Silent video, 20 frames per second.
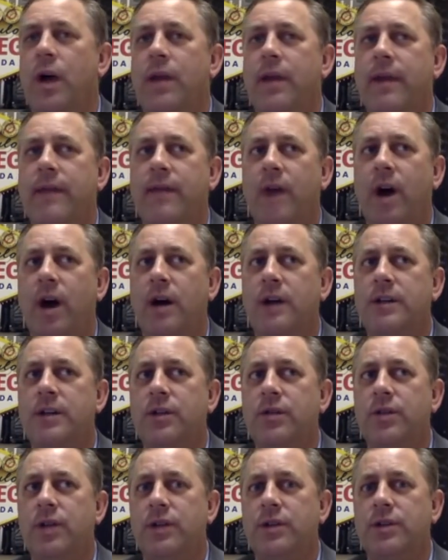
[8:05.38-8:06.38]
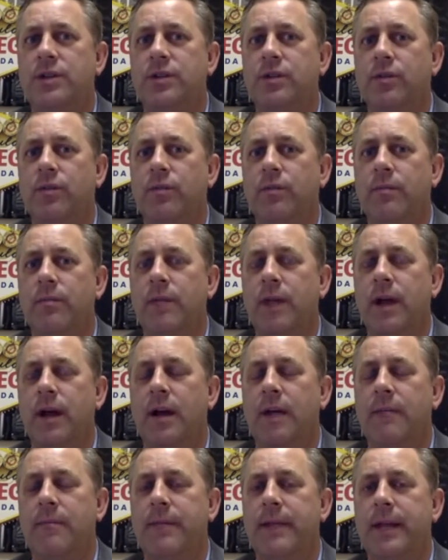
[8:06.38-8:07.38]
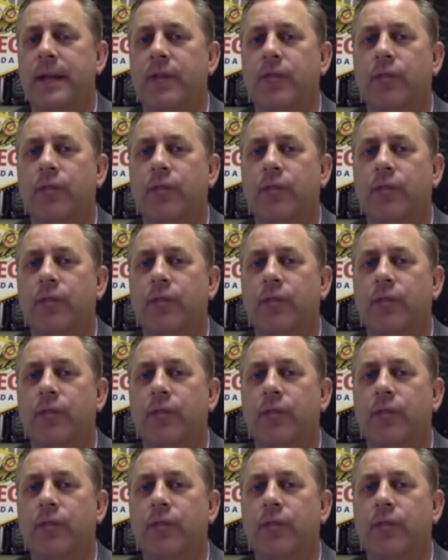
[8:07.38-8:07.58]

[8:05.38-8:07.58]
they've also done some big